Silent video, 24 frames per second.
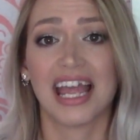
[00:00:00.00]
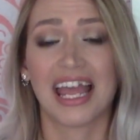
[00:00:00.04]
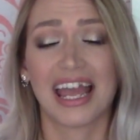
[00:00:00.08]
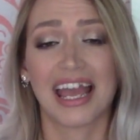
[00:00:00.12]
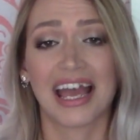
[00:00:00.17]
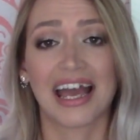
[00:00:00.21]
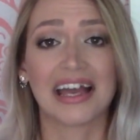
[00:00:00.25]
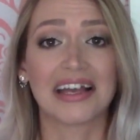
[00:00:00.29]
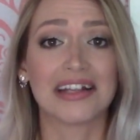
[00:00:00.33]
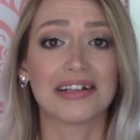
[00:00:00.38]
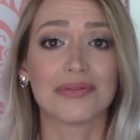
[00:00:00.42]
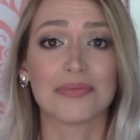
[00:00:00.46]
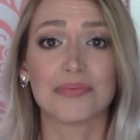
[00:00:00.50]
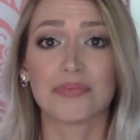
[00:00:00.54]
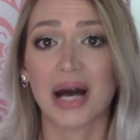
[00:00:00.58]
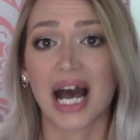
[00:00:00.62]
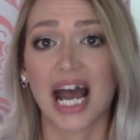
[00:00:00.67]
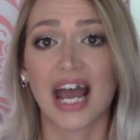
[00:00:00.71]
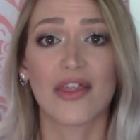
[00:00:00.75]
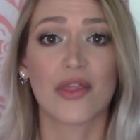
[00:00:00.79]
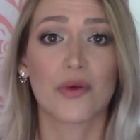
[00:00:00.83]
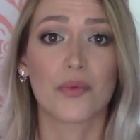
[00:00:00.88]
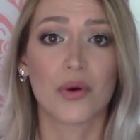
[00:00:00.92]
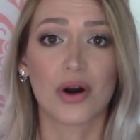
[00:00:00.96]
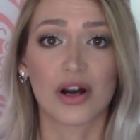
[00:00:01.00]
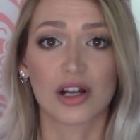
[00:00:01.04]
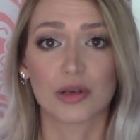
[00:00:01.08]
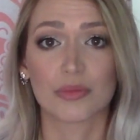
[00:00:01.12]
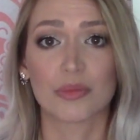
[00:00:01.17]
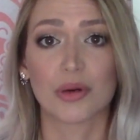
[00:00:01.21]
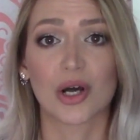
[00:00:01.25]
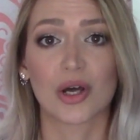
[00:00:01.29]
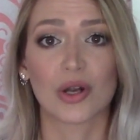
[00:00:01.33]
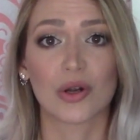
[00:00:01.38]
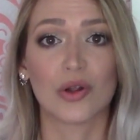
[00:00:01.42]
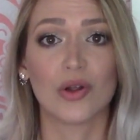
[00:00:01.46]
and buy the water
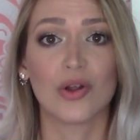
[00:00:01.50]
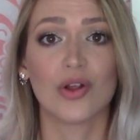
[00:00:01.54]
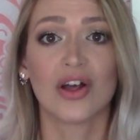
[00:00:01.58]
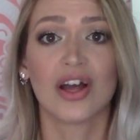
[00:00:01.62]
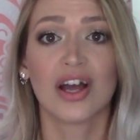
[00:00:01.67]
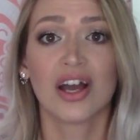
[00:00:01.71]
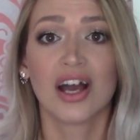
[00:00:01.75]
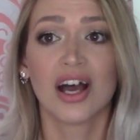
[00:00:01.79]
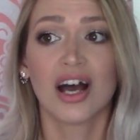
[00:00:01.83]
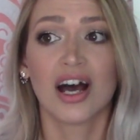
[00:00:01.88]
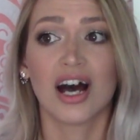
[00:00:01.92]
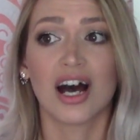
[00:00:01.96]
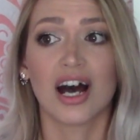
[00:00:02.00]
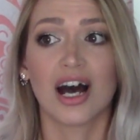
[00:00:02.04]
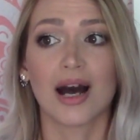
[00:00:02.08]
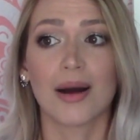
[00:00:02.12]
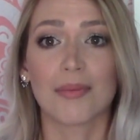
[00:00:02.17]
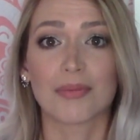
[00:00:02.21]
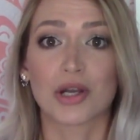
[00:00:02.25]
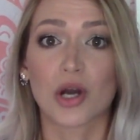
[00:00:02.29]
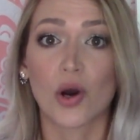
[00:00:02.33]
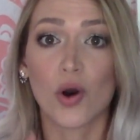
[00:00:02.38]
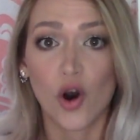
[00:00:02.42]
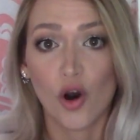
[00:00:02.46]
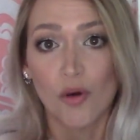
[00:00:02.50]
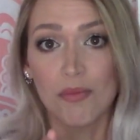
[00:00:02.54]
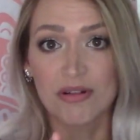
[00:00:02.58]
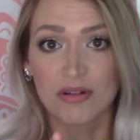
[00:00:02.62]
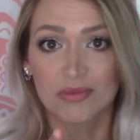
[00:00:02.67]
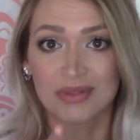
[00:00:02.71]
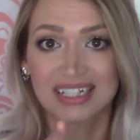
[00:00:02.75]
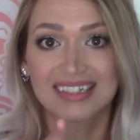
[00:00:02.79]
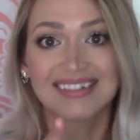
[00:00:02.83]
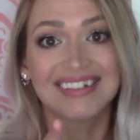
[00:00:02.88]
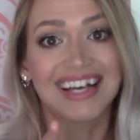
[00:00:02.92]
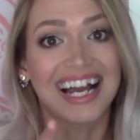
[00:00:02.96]
bottle, go home
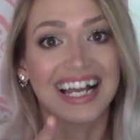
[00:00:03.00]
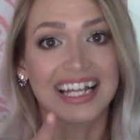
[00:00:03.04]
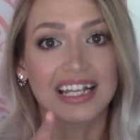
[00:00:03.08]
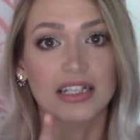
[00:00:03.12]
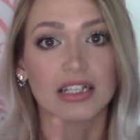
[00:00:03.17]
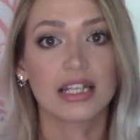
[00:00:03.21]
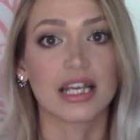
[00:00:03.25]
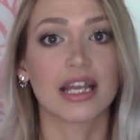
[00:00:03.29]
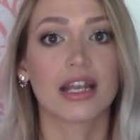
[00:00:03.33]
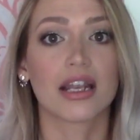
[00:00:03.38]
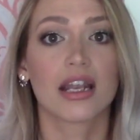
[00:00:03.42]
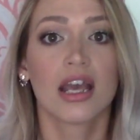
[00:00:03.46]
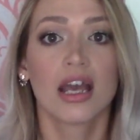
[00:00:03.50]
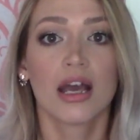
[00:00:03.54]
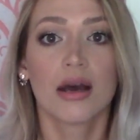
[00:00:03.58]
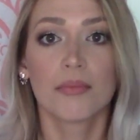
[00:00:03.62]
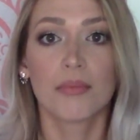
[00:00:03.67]
and recycle it.